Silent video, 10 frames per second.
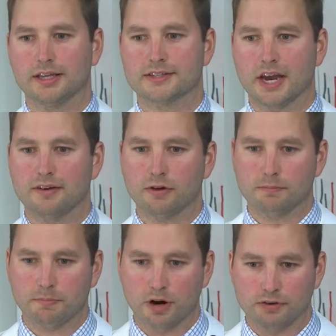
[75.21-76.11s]
it's kind of a
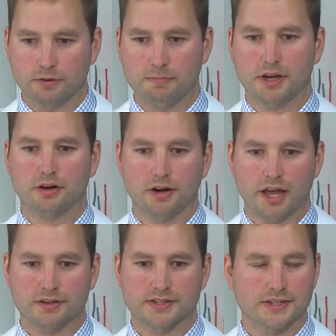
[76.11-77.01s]
part of a bigger
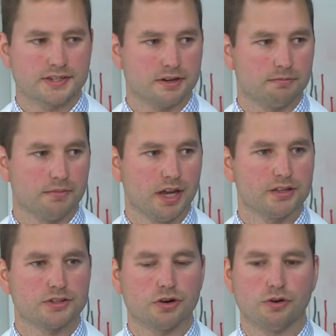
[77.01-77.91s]
health system,
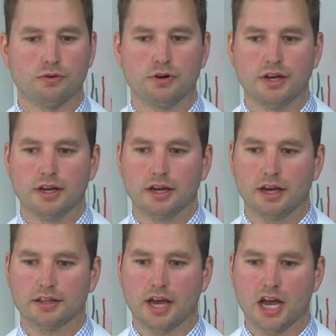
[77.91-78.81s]
and so
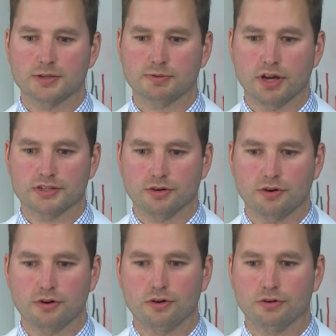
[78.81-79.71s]
uh, the hospital as a
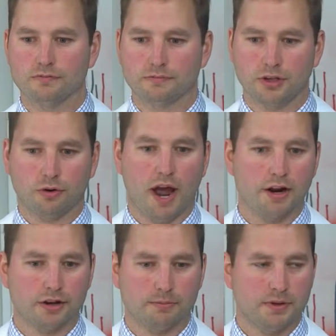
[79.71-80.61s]
whole, you know,
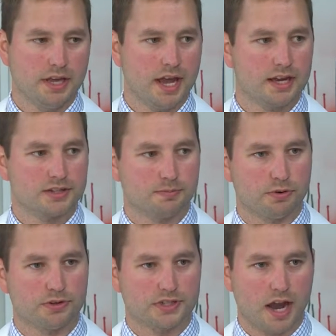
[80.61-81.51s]
hiring a PA as
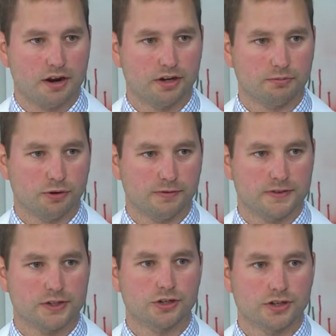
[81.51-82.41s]
opposed to hiring more
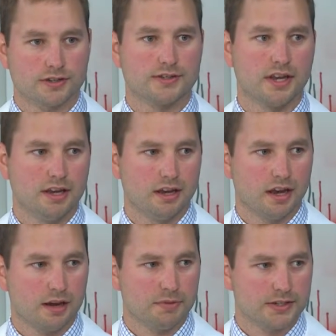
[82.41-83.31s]
physicians
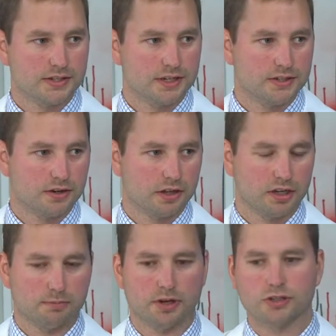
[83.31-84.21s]
uh, makes it easier on
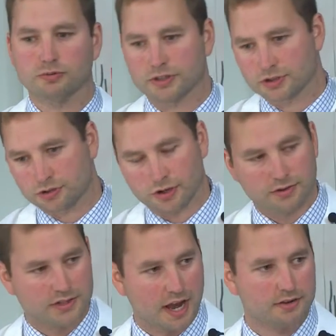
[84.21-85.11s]
their budget, which
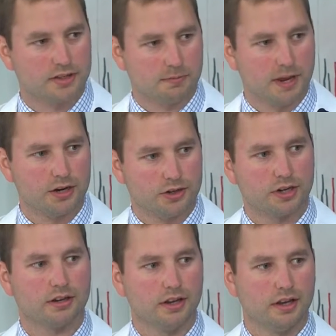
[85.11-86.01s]
trickles down to the
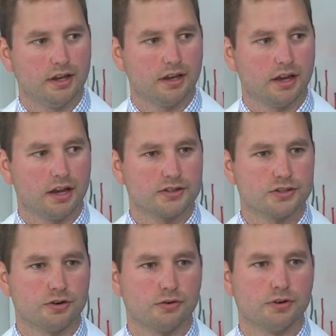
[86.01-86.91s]
patient. Mm -hmm. uh, so